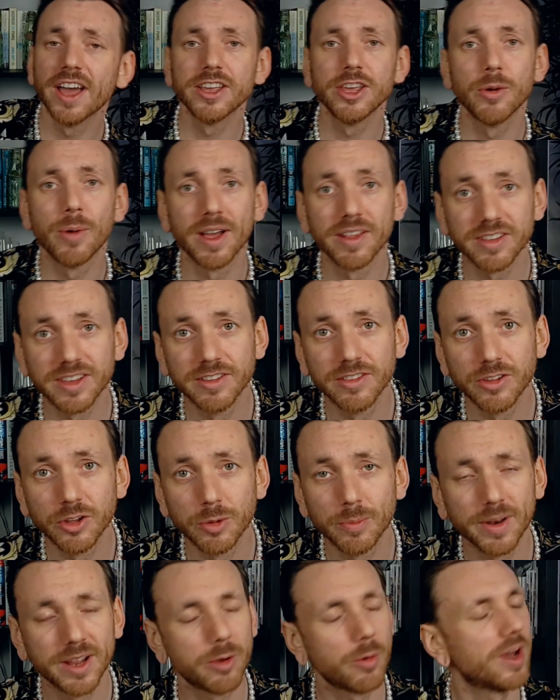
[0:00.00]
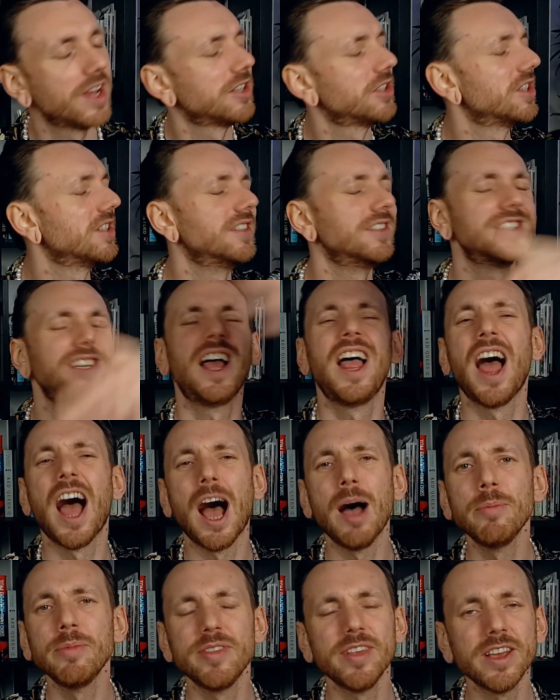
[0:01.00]
are you asking too many questions?
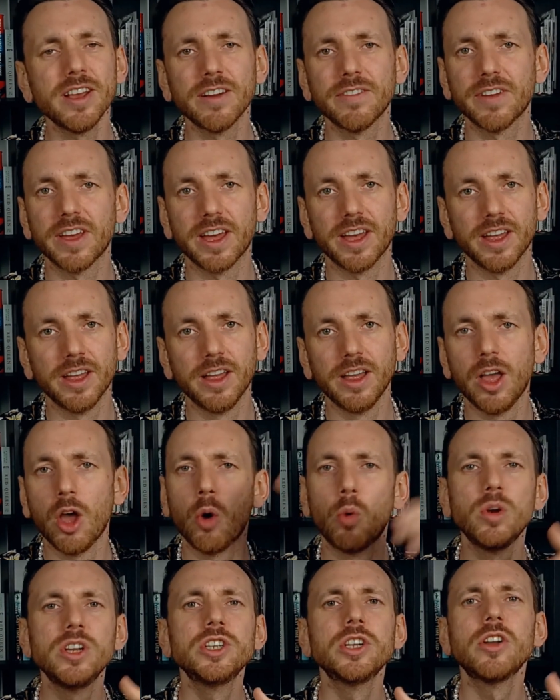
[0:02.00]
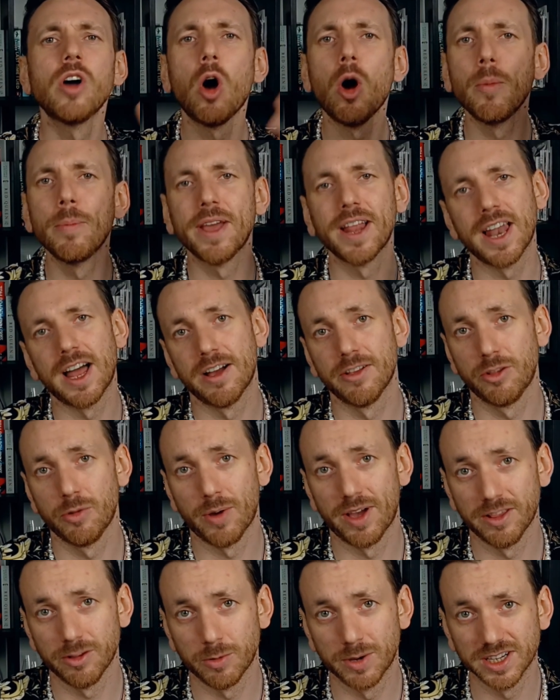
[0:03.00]
I'm sick of it. We should all be allowed to
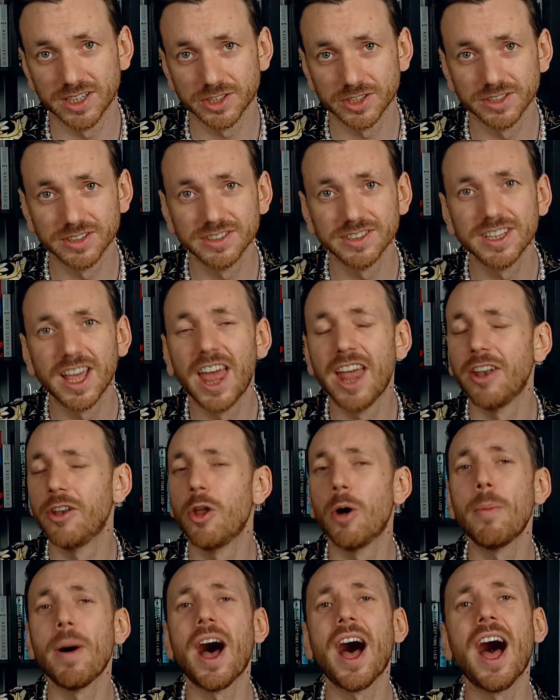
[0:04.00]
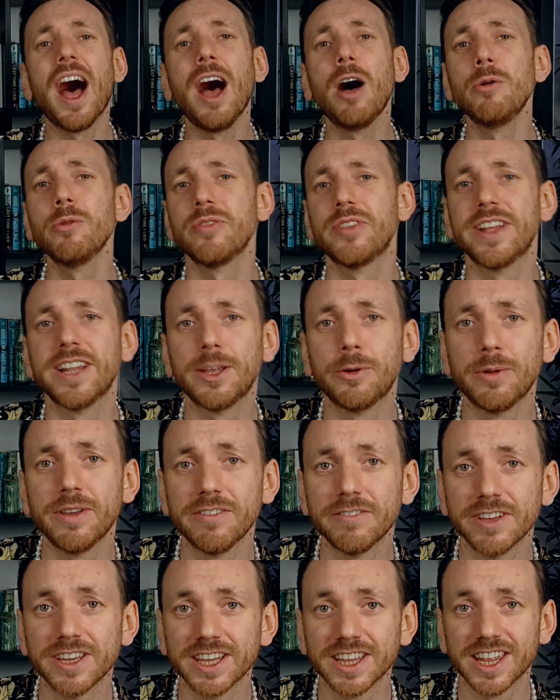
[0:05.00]
ask questions, no matter how silly we
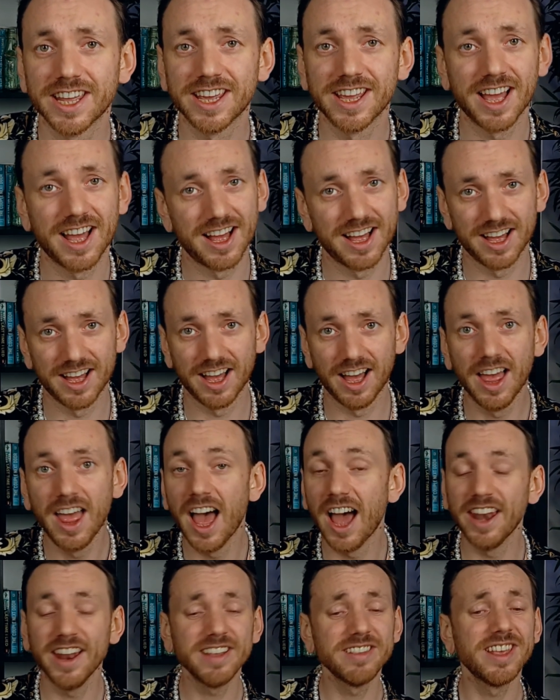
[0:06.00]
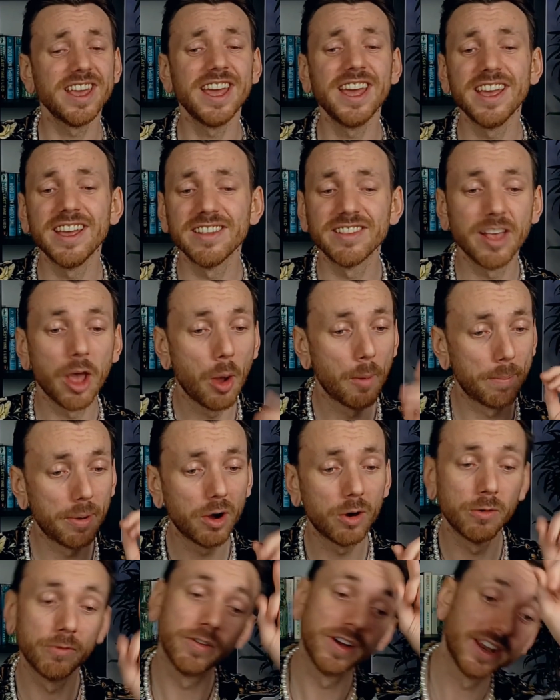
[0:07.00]
think they are. And as it is
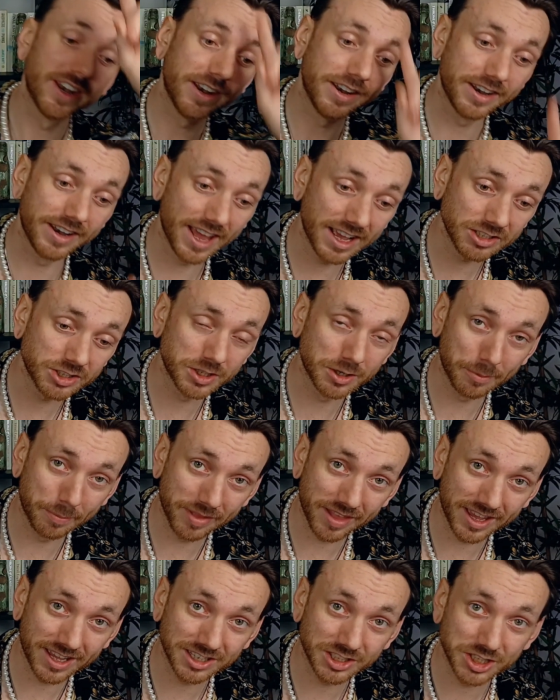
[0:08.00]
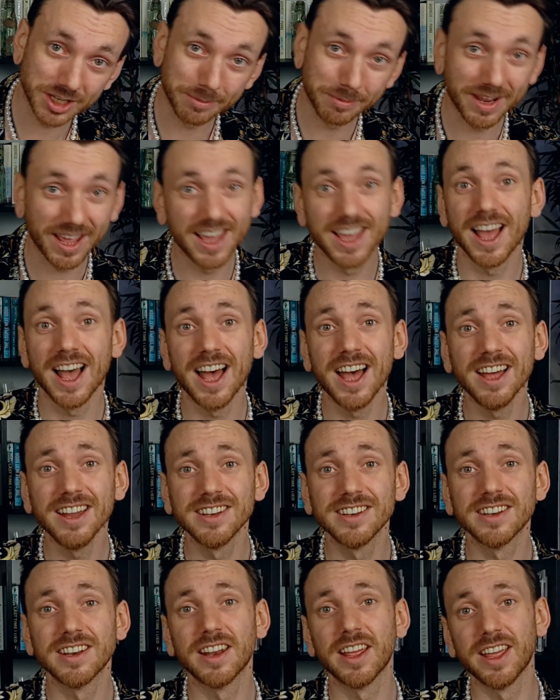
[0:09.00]
both National Potato Chip Day
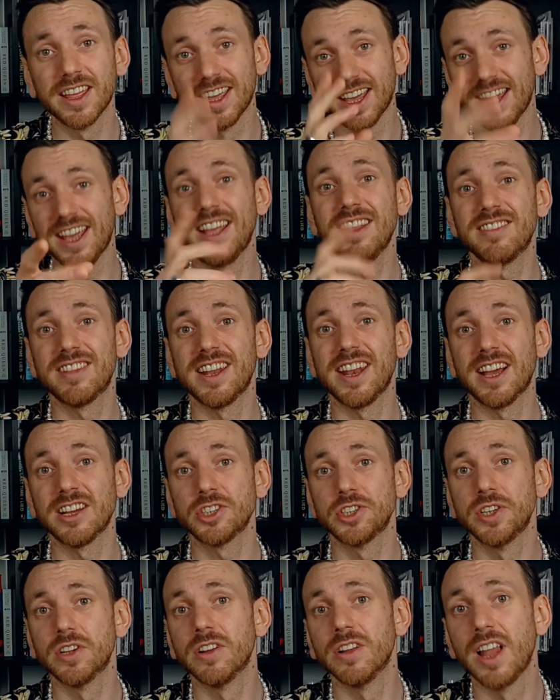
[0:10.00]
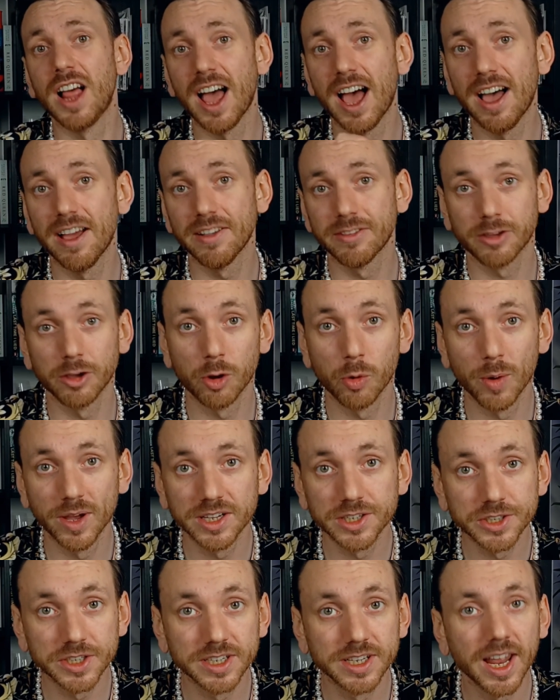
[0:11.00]
and International Ask a
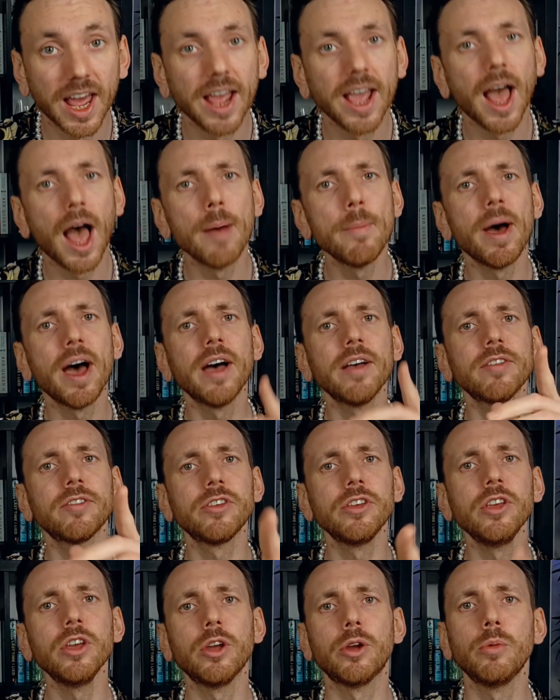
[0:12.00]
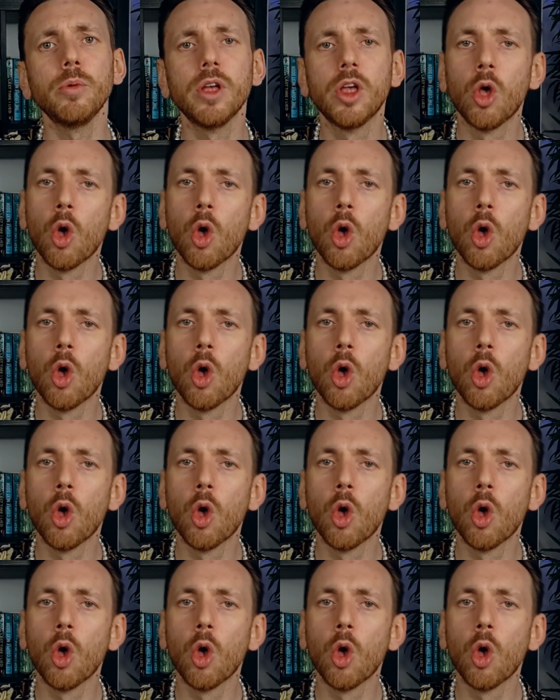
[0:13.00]
Question Day, I'm gonna ask you,